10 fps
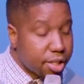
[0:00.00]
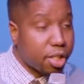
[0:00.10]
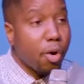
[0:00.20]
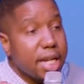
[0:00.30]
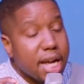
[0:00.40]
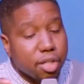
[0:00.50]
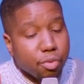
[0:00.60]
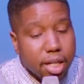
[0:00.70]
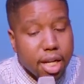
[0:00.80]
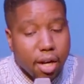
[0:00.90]
So he
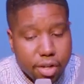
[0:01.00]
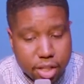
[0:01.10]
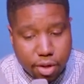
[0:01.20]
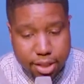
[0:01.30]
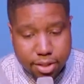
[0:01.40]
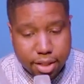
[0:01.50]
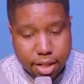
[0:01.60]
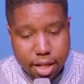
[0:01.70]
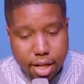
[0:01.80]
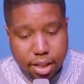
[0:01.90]
doesn't renege on his rest.
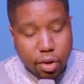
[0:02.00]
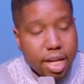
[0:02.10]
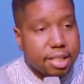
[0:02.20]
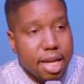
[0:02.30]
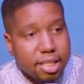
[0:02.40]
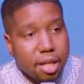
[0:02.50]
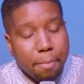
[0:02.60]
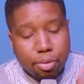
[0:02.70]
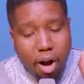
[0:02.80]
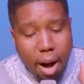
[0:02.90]
So he says
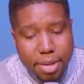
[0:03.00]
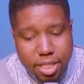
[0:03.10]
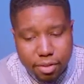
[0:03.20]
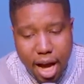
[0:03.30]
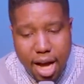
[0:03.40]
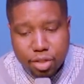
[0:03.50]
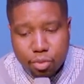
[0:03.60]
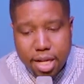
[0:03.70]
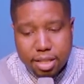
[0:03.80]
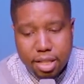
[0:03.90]
the promise of God's
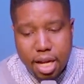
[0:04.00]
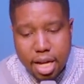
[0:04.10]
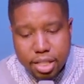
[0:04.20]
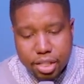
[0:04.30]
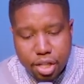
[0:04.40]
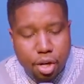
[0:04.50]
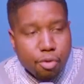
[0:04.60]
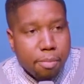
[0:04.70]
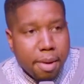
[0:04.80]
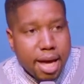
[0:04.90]
rest
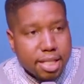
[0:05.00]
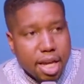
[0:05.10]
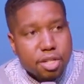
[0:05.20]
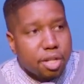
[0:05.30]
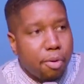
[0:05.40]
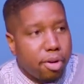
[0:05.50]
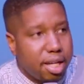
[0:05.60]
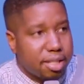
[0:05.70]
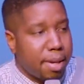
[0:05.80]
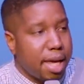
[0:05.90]
still remains. Here's the
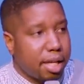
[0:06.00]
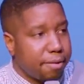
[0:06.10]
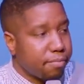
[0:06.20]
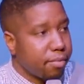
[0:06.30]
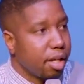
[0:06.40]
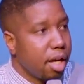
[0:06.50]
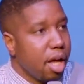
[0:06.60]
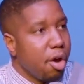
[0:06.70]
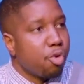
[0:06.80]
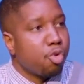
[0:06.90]
point he's making
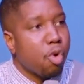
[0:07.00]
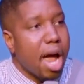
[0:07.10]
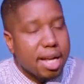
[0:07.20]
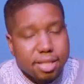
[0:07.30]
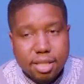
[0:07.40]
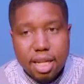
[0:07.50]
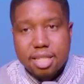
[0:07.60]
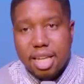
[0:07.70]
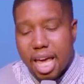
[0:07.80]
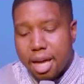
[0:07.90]
rest
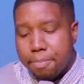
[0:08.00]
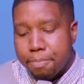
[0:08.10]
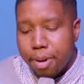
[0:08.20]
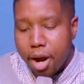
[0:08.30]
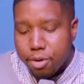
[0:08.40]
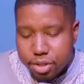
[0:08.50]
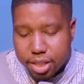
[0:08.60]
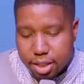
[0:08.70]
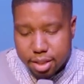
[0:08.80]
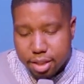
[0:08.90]
is a
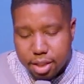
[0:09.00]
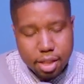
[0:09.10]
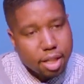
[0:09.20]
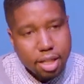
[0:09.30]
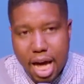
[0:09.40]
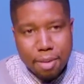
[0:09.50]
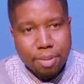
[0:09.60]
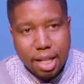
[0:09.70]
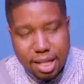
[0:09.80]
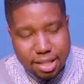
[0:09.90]
person, not a
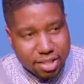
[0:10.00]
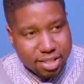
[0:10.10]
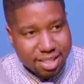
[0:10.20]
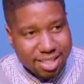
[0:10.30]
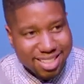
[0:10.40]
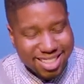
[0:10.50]
place.